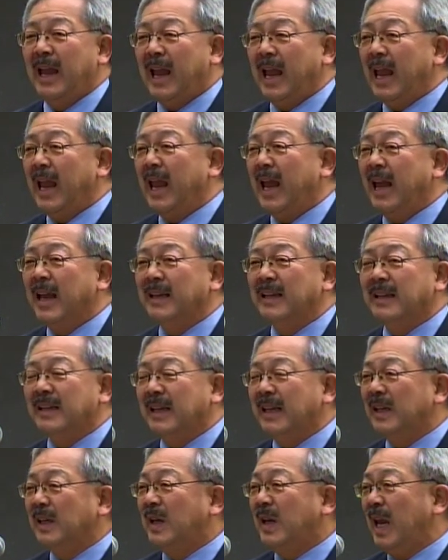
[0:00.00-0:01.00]
and
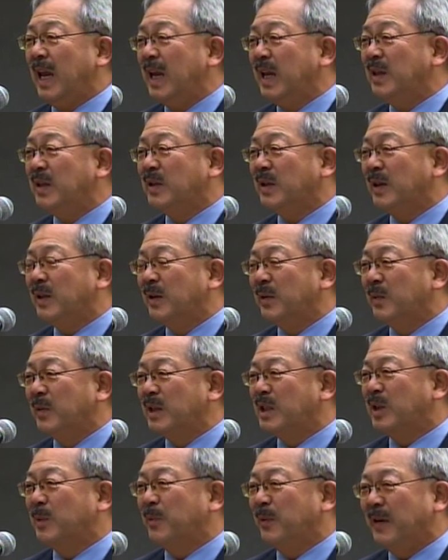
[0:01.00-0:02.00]
engage in a
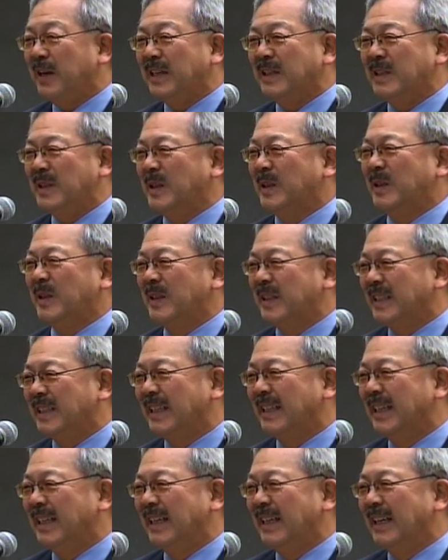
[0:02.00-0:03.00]
whispering
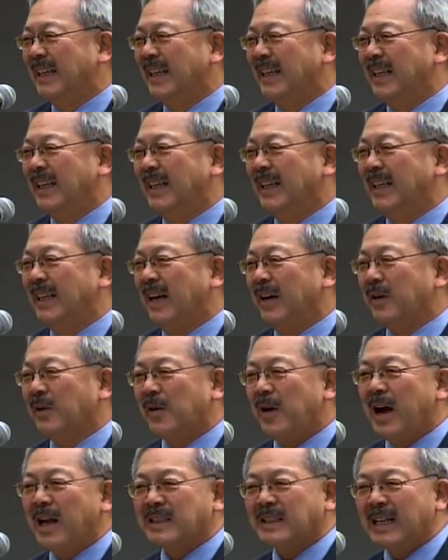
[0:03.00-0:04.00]
dishes
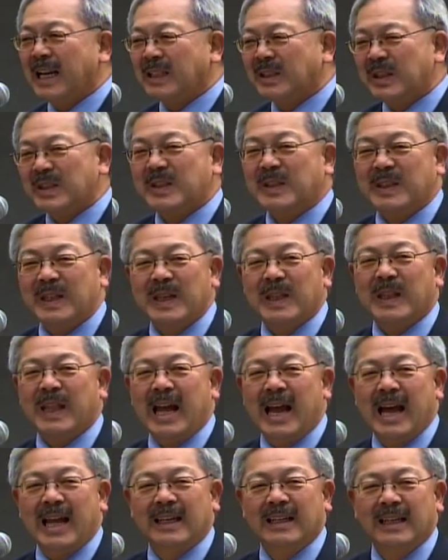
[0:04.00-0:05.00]
across? And I just did
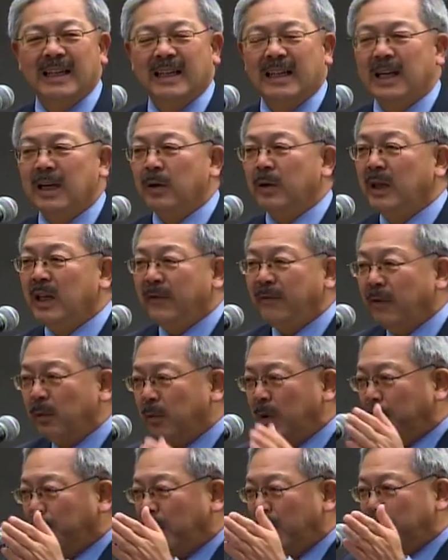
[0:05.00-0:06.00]
that. Even
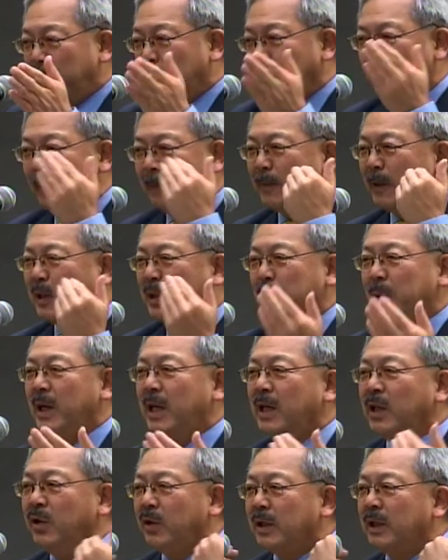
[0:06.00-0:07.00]
with people in
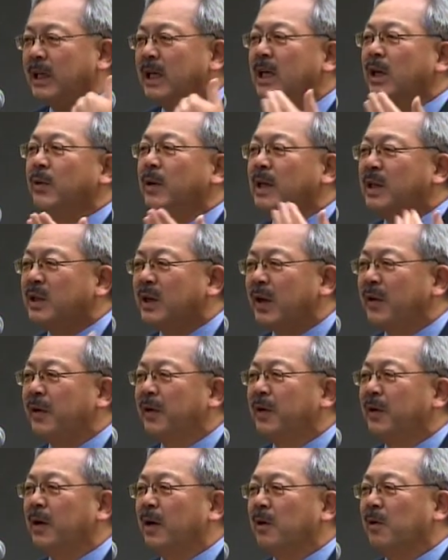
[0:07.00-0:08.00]
between, you can hear each
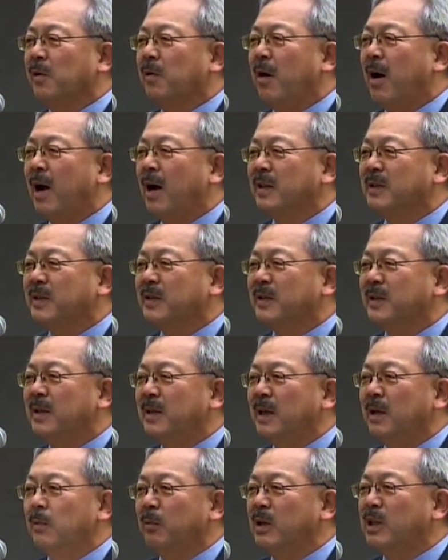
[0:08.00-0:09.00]
other across,
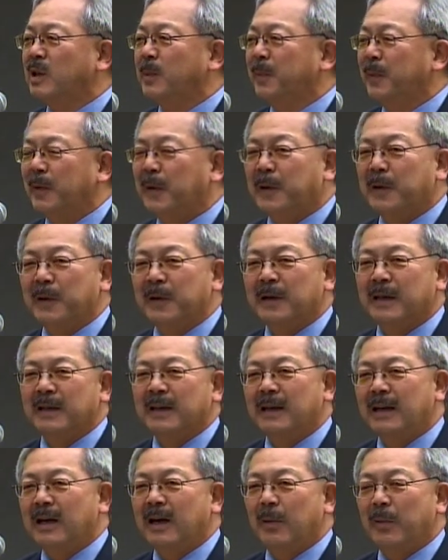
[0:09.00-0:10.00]
whisper
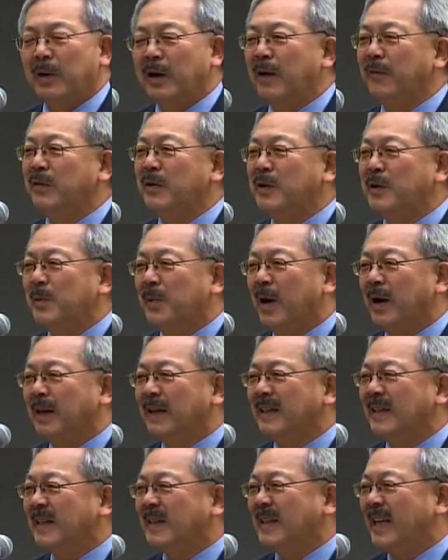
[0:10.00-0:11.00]
whatever you
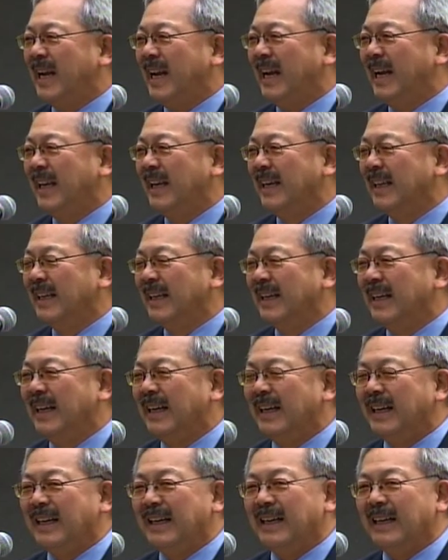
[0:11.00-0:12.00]
wanted to say
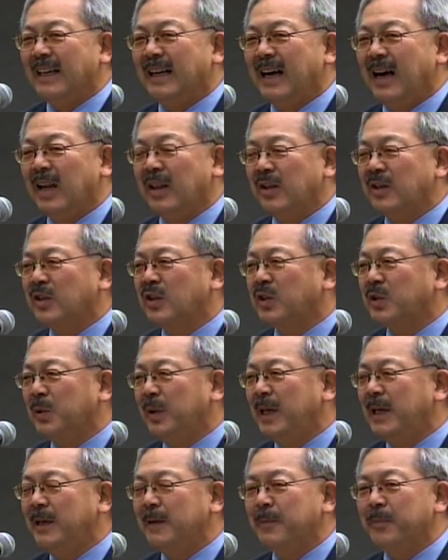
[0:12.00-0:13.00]
on the
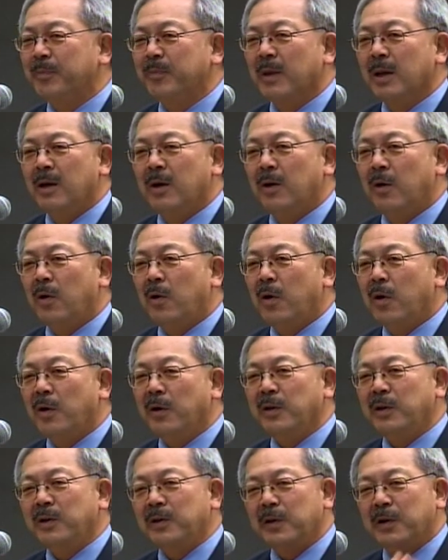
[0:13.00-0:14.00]
street,
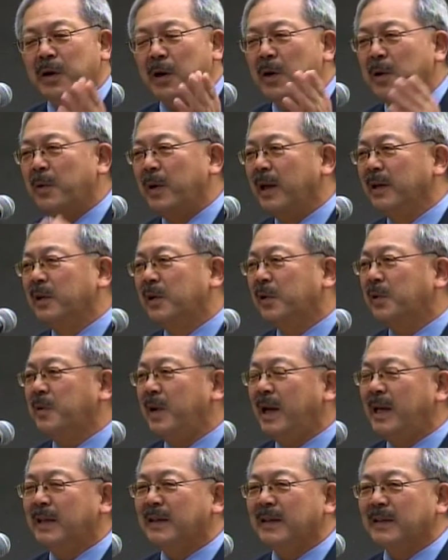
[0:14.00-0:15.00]
or you can go and
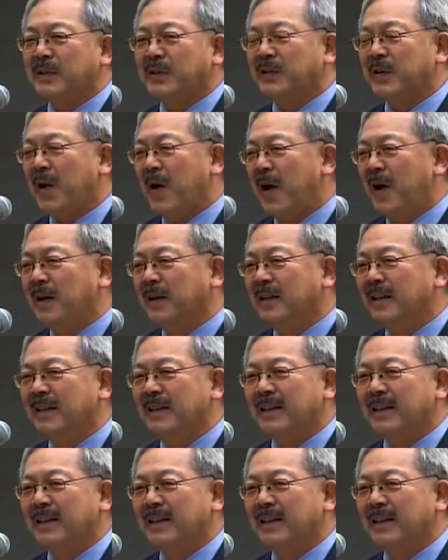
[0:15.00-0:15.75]
create a song,